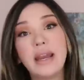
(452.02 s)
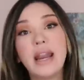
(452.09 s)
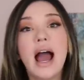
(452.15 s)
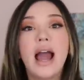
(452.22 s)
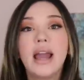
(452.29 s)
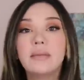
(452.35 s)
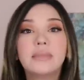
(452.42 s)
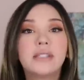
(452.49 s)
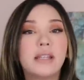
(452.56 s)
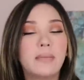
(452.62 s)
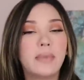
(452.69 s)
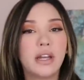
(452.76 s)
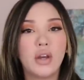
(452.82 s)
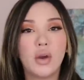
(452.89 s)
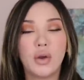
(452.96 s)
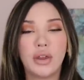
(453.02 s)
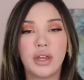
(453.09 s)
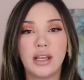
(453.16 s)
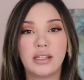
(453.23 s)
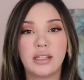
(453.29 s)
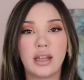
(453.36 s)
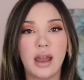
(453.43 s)
I mean, I am somebody who
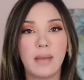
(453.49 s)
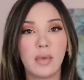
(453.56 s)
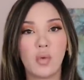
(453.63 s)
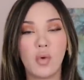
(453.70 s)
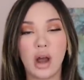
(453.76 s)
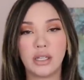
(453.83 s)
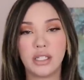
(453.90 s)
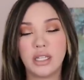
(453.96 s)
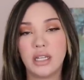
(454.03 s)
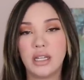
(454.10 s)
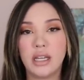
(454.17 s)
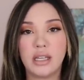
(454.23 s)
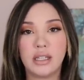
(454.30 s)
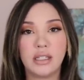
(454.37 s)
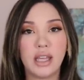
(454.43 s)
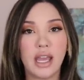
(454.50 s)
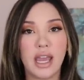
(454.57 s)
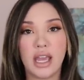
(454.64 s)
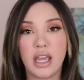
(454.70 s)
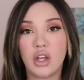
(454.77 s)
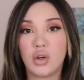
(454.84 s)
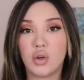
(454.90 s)
thinks that Emma Watson is
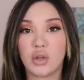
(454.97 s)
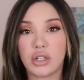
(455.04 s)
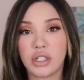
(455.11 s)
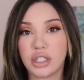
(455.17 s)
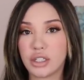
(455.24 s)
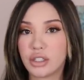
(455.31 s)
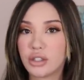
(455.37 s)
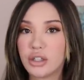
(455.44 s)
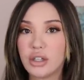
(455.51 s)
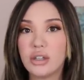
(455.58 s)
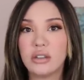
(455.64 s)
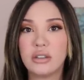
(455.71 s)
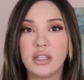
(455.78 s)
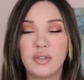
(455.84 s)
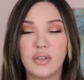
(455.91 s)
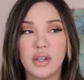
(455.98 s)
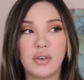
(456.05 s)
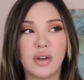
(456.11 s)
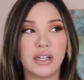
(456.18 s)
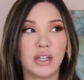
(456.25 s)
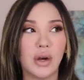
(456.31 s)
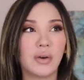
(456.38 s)
a gorgeous girl, even though
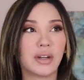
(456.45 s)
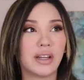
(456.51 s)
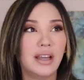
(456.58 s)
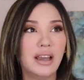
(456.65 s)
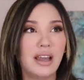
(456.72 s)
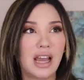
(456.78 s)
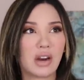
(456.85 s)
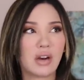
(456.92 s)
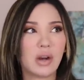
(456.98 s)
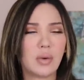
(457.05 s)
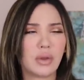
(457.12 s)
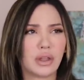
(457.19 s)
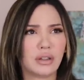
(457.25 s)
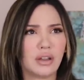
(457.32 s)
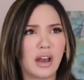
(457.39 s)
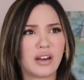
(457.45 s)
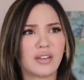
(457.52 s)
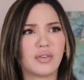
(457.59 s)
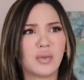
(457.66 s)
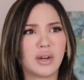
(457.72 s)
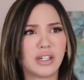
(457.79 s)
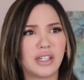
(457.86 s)
I don't agree with a lot
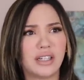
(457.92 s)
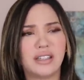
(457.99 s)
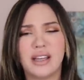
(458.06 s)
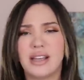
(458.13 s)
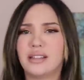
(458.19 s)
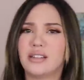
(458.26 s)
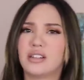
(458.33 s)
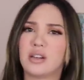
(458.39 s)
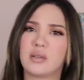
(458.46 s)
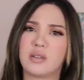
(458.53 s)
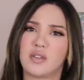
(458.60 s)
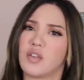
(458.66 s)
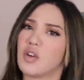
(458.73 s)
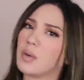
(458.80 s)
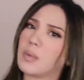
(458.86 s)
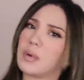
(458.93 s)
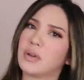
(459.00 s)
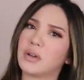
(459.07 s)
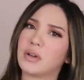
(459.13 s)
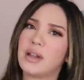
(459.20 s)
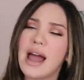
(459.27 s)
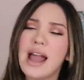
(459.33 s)
of what she says in terms of her
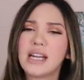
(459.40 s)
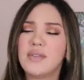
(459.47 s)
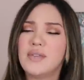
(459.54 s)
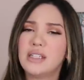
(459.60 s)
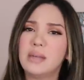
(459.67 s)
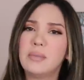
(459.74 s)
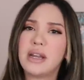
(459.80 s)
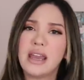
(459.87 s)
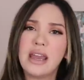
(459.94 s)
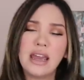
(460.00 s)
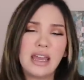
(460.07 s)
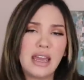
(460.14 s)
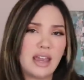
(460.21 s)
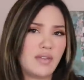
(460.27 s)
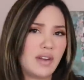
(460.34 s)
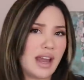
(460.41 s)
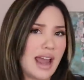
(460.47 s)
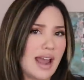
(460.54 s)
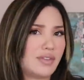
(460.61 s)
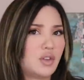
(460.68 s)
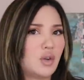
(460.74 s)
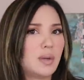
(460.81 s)
political activism, but even I
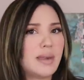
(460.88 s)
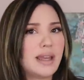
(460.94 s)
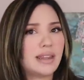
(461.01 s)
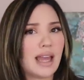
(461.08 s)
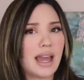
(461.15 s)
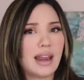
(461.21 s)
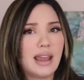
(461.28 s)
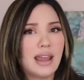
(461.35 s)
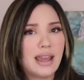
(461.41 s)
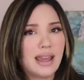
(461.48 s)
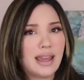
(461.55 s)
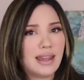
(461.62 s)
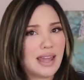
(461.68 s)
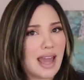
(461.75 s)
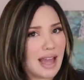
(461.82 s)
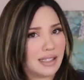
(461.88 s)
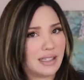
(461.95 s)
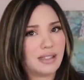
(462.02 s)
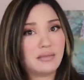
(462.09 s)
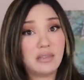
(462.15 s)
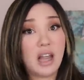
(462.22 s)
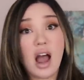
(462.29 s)
have to admit that
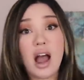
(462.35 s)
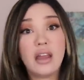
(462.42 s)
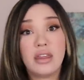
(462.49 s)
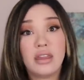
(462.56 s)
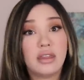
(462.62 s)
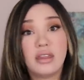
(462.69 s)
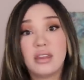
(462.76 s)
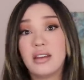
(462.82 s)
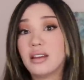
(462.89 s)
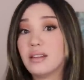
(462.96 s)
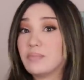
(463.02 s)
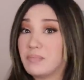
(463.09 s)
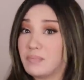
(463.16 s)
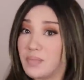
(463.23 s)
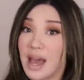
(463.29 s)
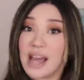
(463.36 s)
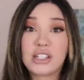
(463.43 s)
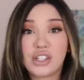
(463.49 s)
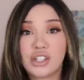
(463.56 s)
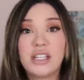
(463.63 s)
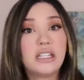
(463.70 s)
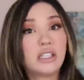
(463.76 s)
that's not the
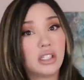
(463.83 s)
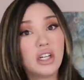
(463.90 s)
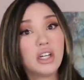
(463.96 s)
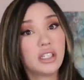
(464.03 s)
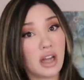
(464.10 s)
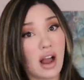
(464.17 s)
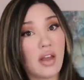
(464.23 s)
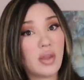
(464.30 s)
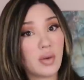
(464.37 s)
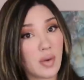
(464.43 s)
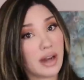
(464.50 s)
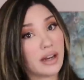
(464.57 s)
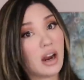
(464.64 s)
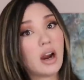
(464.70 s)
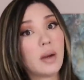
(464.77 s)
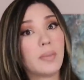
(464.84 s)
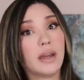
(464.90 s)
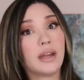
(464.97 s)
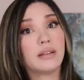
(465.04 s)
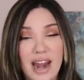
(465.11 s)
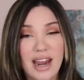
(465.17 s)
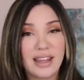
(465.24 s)
best she's looked on the red
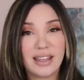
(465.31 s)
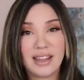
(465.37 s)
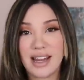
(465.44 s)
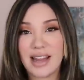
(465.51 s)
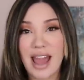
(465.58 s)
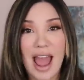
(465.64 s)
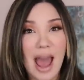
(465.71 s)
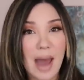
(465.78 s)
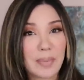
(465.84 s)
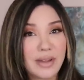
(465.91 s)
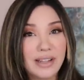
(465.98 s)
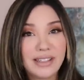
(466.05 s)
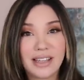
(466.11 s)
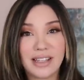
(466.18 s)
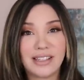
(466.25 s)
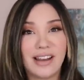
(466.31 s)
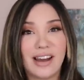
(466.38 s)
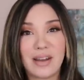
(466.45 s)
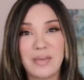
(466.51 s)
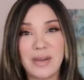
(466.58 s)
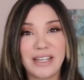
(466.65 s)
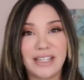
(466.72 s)
carpet. And I think that happens. That's
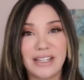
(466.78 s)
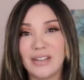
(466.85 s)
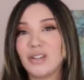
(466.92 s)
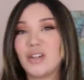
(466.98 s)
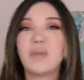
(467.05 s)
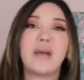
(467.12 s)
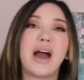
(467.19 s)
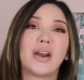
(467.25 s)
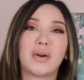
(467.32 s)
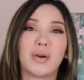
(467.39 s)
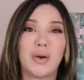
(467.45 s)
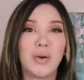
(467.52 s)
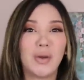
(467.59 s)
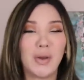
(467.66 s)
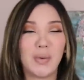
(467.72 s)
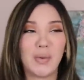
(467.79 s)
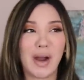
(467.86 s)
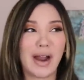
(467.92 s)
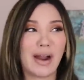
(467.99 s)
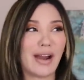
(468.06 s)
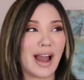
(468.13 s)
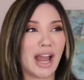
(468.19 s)
not a big deal. No matter who you
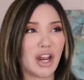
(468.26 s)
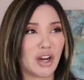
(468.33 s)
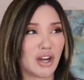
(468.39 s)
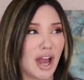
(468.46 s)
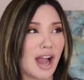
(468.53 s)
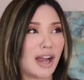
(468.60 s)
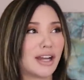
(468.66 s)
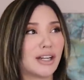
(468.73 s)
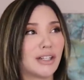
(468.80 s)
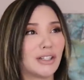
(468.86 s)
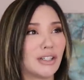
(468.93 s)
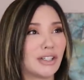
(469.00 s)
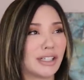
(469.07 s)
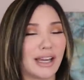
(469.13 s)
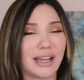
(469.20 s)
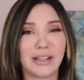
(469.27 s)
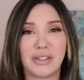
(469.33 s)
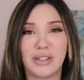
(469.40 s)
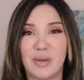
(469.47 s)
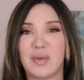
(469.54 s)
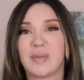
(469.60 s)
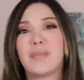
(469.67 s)
are, you're not gonna look like a
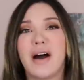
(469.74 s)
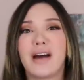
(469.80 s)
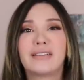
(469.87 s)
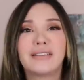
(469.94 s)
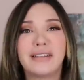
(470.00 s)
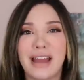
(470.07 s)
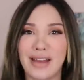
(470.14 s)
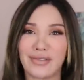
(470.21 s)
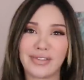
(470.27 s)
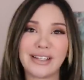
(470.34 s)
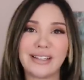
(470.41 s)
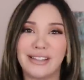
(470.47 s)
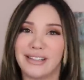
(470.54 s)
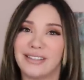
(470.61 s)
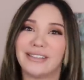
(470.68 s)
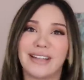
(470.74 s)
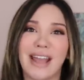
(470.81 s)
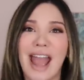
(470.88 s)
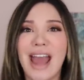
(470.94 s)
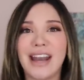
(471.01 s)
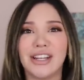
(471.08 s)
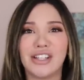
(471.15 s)
supermodel in every single
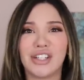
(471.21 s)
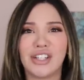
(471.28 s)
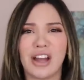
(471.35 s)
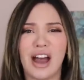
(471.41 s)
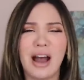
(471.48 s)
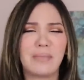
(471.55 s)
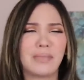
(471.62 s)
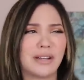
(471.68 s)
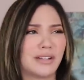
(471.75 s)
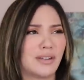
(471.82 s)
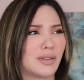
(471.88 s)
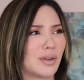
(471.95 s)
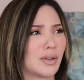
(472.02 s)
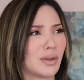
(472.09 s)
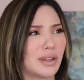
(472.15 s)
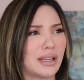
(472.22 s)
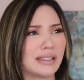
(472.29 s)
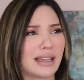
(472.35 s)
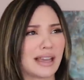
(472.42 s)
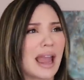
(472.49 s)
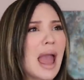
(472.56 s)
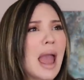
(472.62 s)
candid shot. Plus, there's also
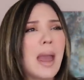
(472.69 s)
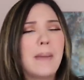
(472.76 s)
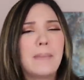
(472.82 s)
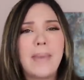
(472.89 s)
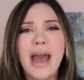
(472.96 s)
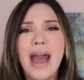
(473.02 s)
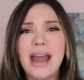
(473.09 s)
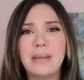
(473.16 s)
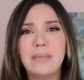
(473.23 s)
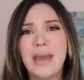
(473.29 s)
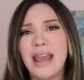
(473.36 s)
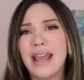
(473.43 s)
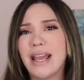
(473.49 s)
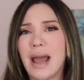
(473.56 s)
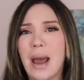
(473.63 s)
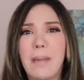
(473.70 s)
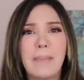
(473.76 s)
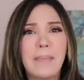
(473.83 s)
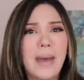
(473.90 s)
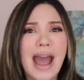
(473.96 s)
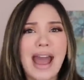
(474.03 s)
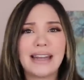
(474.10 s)
things like bad
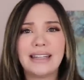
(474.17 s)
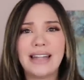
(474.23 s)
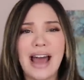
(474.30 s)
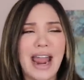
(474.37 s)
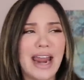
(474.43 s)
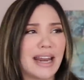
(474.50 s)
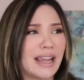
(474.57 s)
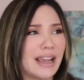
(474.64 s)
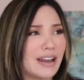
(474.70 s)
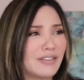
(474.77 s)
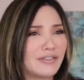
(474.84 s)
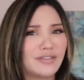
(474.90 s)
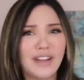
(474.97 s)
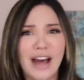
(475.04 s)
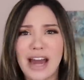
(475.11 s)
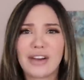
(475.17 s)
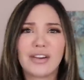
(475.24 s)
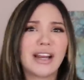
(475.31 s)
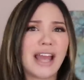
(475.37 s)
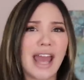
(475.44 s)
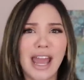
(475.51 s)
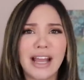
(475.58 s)
makeup, bad lighting,
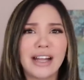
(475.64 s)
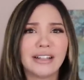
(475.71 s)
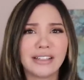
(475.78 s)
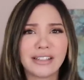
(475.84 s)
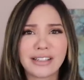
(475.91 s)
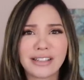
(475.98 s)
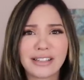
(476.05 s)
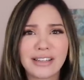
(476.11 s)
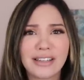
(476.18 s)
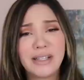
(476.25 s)
unflattering angles.